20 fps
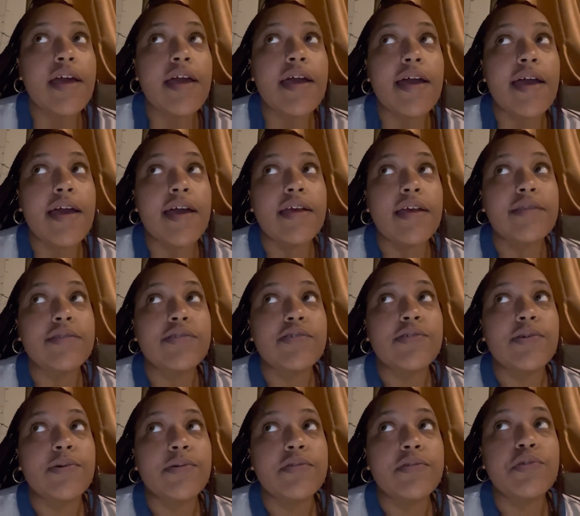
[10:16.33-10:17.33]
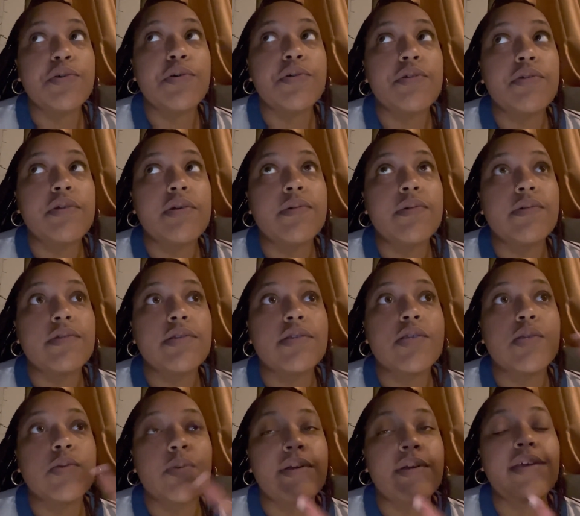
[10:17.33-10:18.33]
And so in total it was
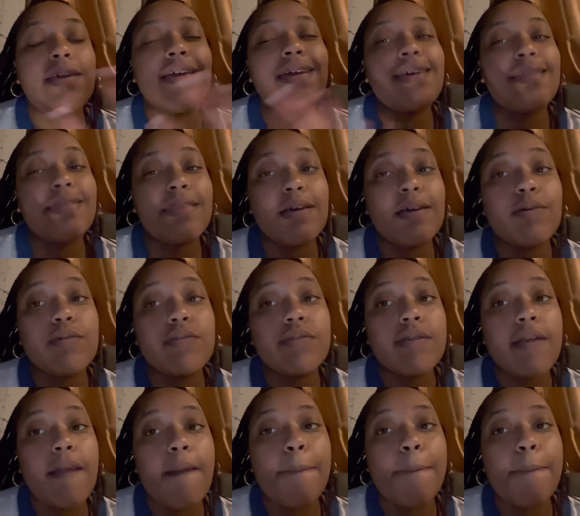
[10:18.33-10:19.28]
28,000.